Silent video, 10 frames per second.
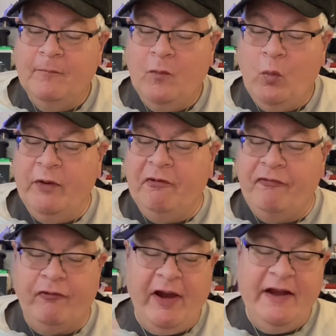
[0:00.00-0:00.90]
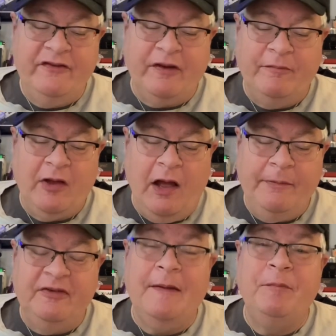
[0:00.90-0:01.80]
We're afraid
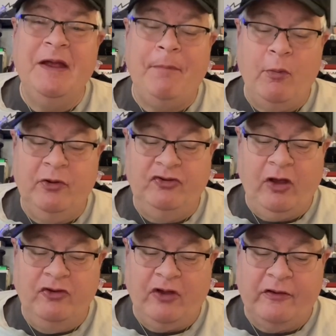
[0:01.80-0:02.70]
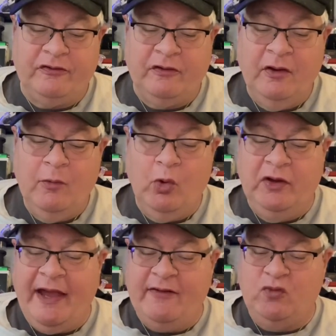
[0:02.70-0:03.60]
sometimes that people will judge us. Well,
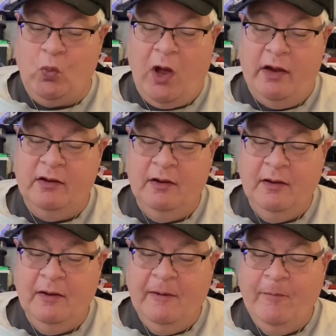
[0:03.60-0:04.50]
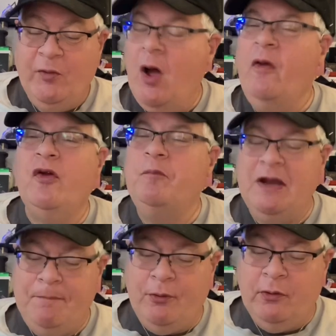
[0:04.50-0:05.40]
guess what? Other
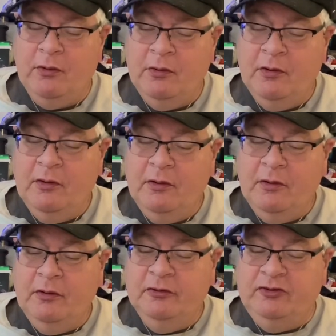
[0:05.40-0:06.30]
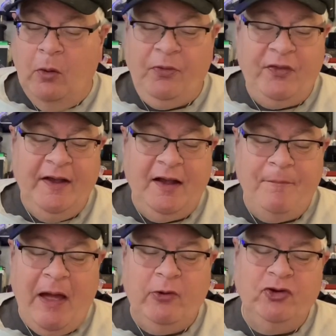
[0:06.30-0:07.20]
people don't think
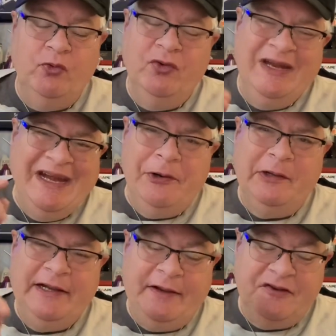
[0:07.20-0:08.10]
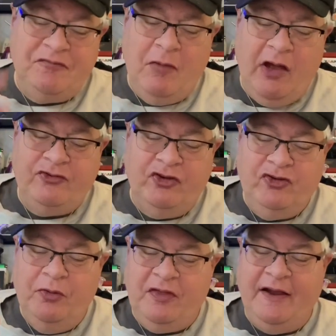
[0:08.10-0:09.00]
about you nearly as much as
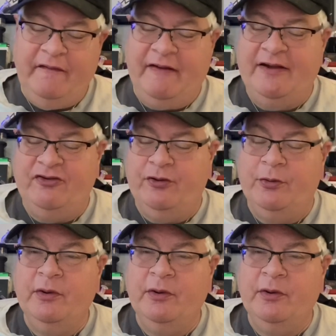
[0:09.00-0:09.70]
you think they do.